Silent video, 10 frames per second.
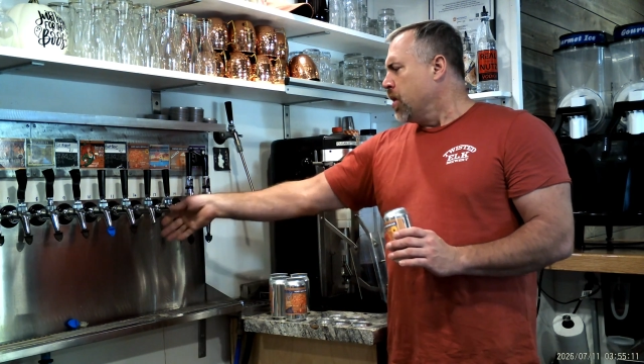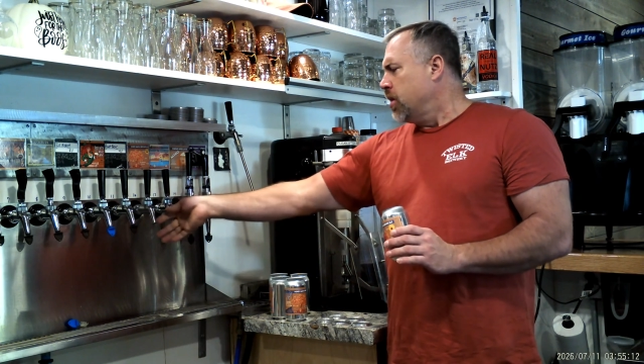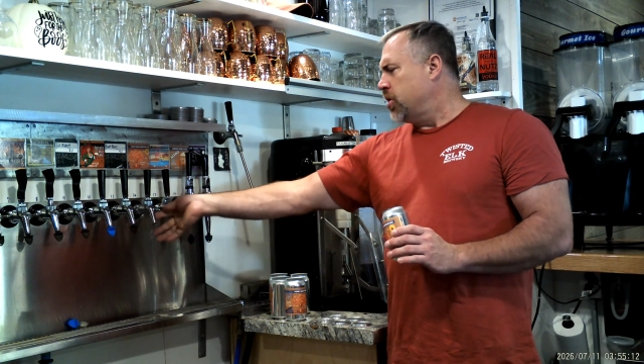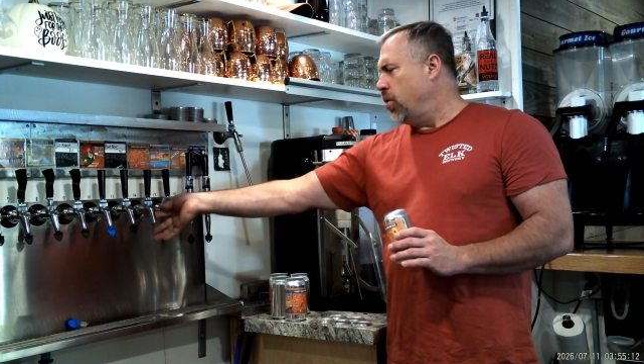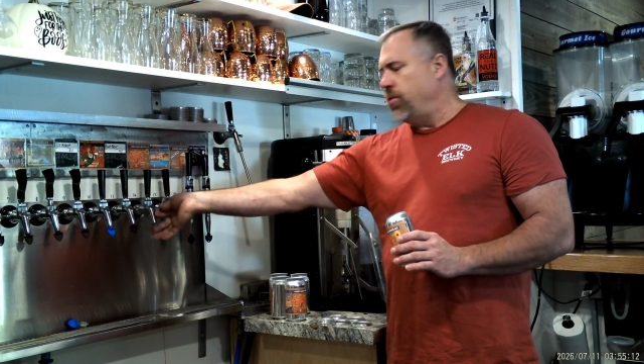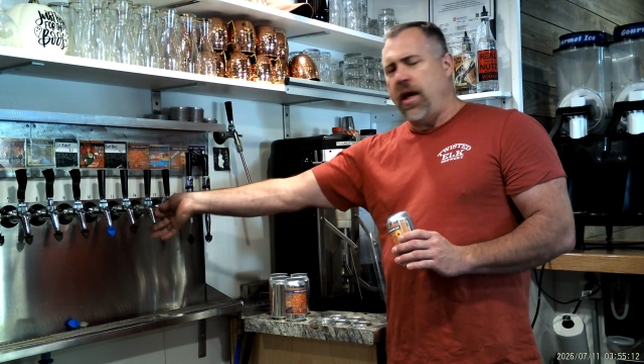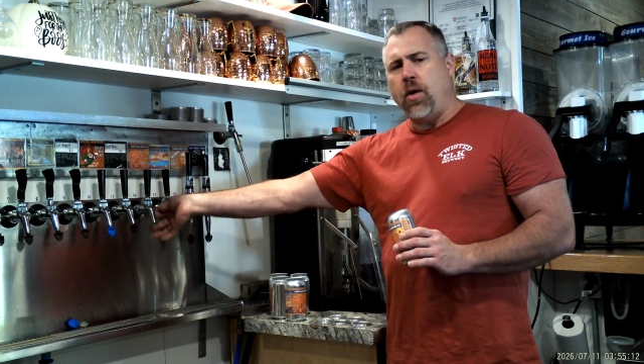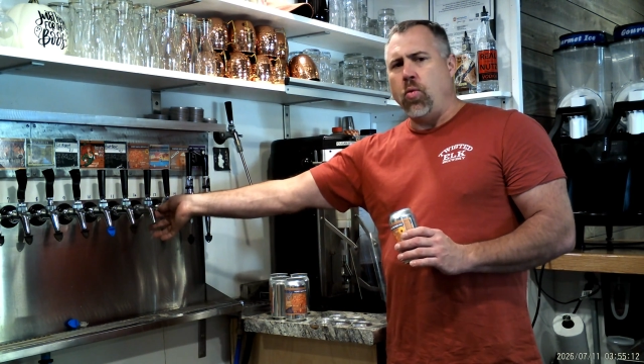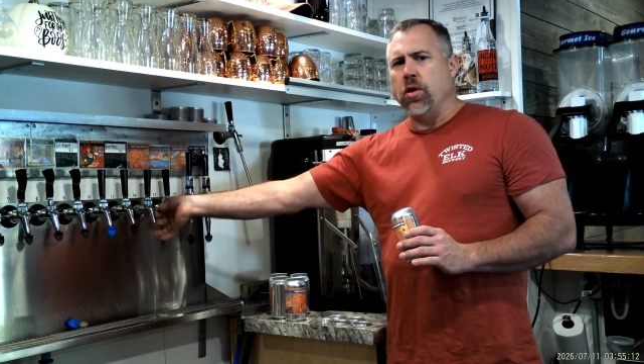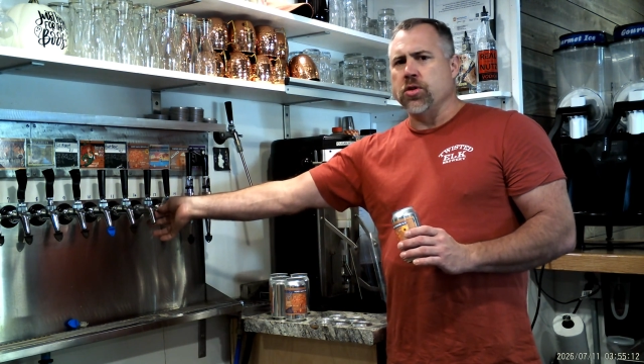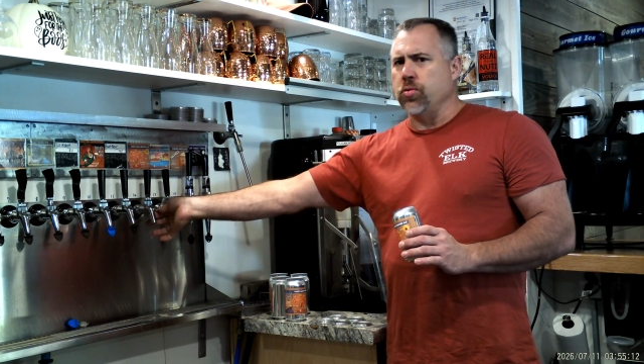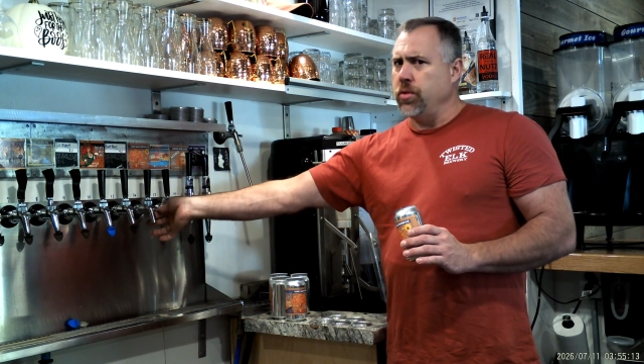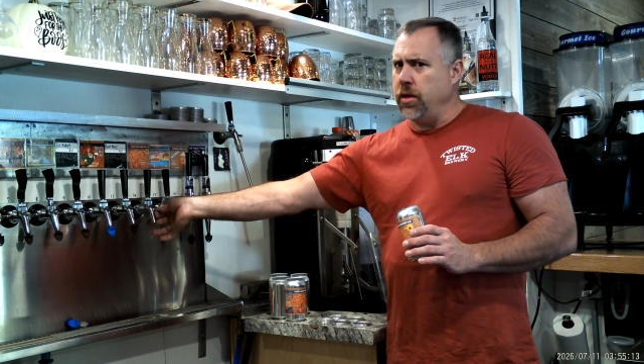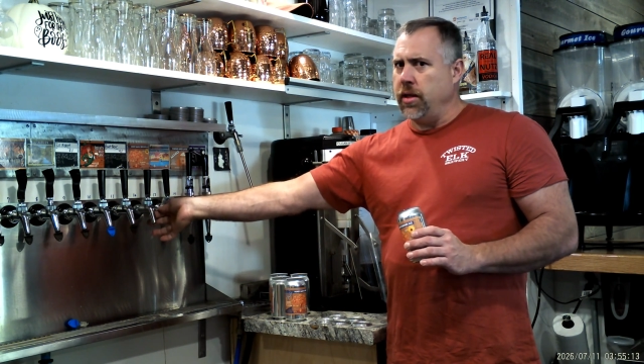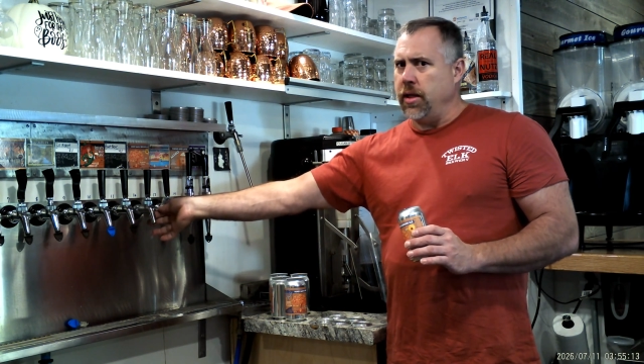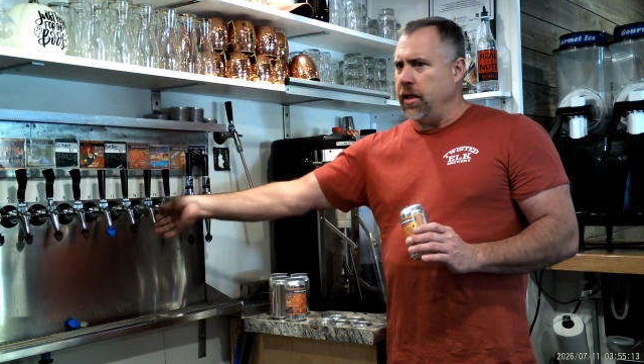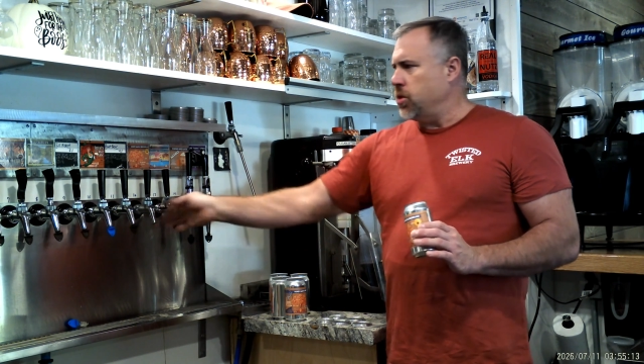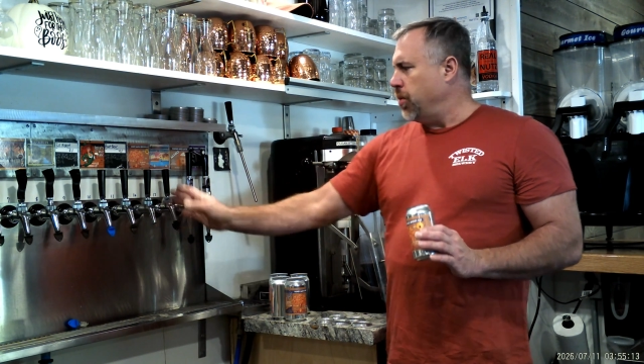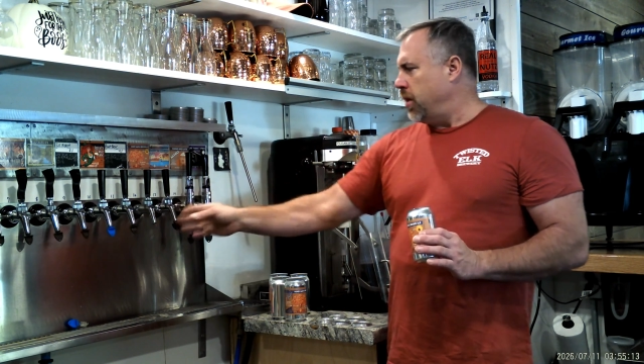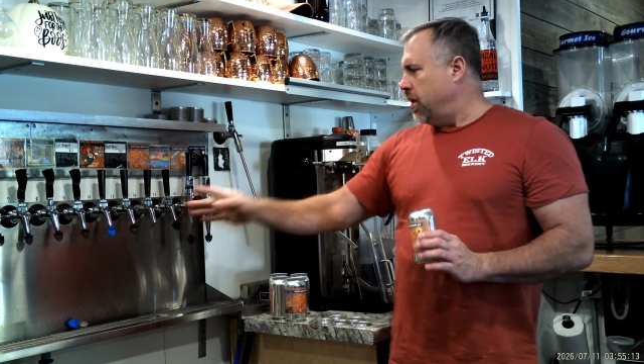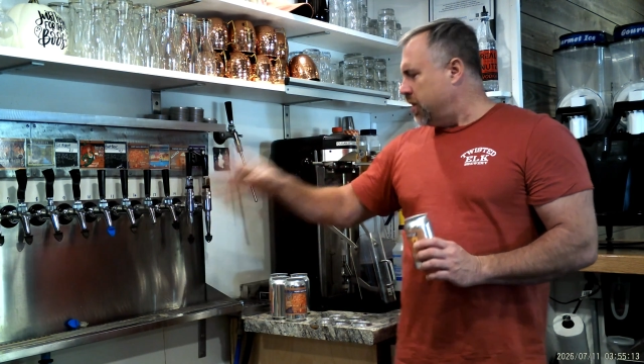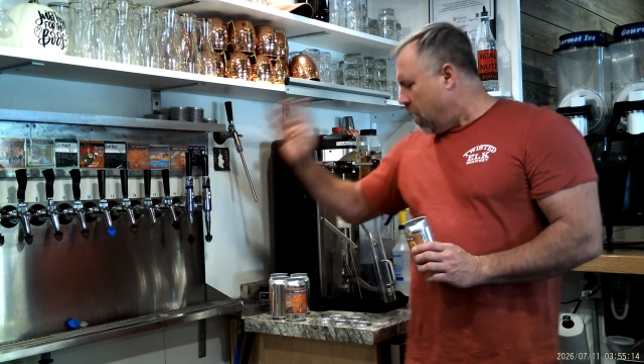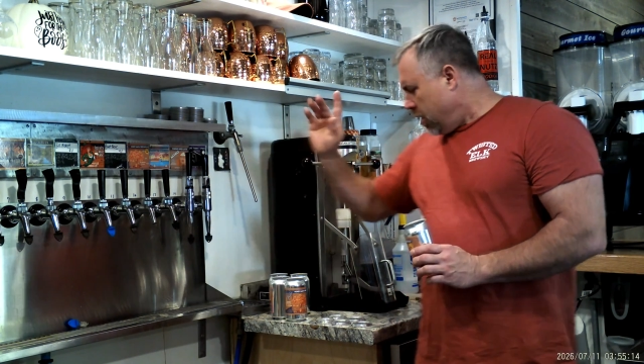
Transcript: So that works really nice with these.